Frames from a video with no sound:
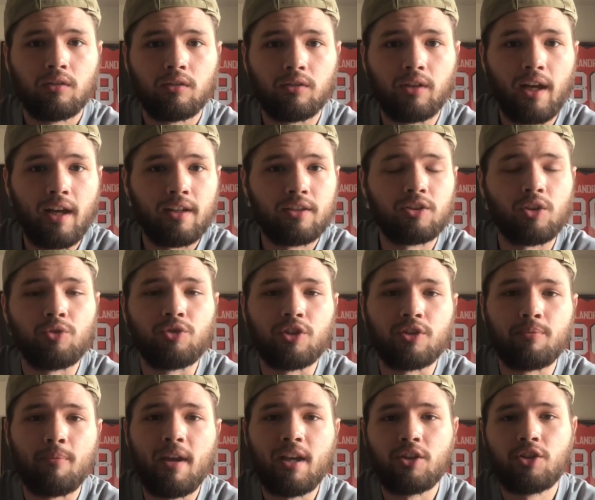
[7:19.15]
Okay, so
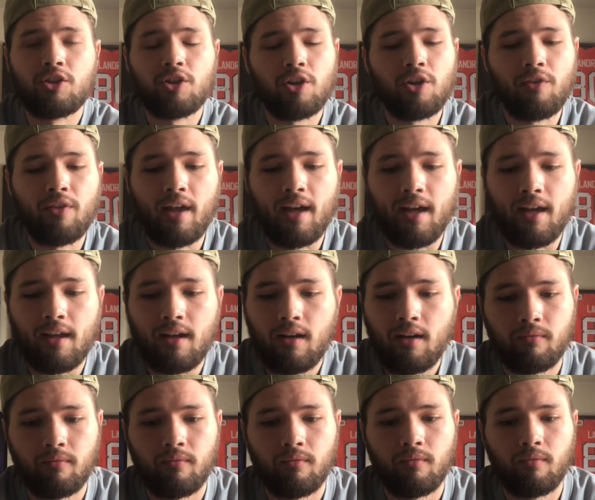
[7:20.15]
just make sure that
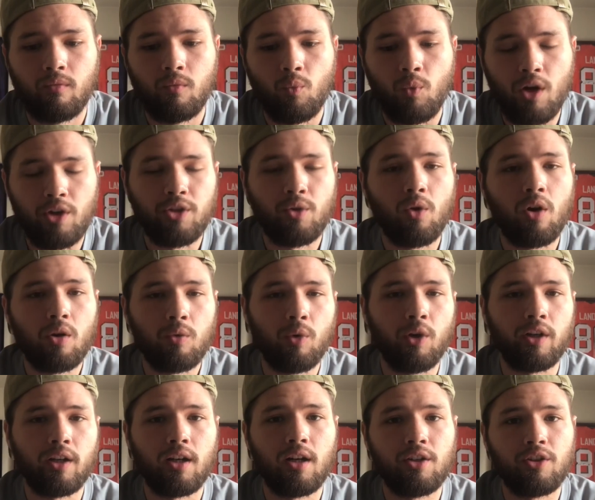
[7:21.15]
while you are
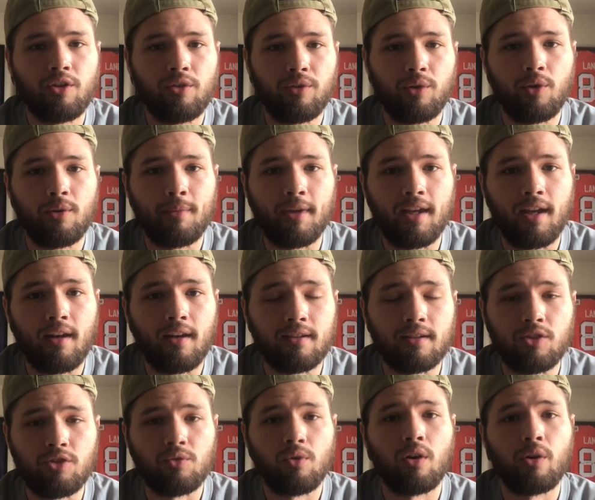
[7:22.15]
working on your throwing mechanics,
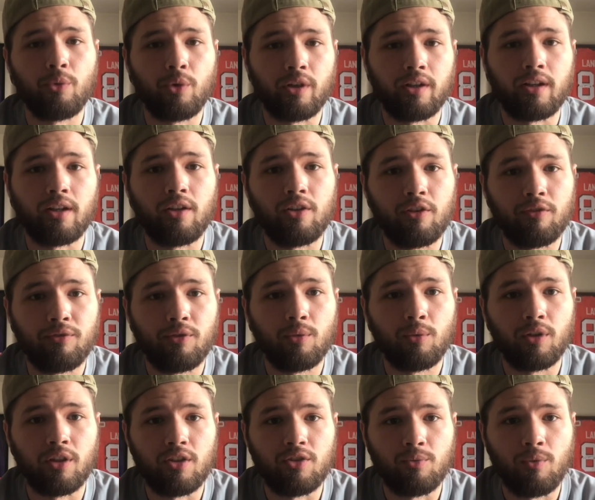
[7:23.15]
that you are working on your
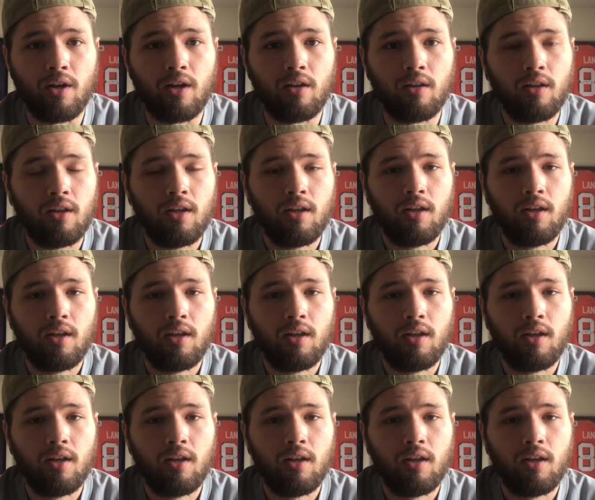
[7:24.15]
footwork as well.